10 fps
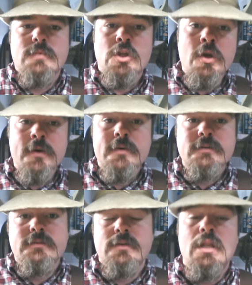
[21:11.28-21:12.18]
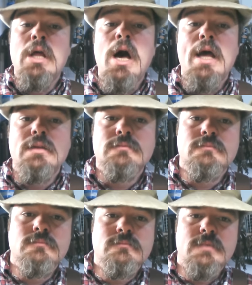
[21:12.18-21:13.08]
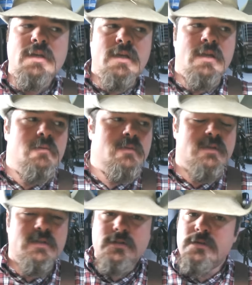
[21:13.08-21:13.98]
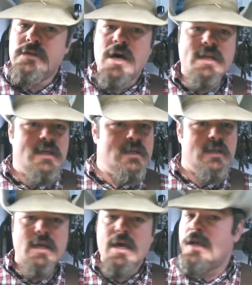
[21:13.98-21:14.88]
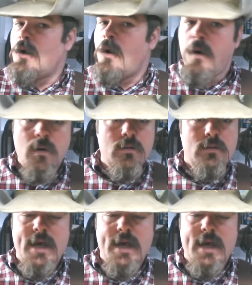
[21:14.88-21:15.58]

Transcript: learned a lot. And it was not easy at all.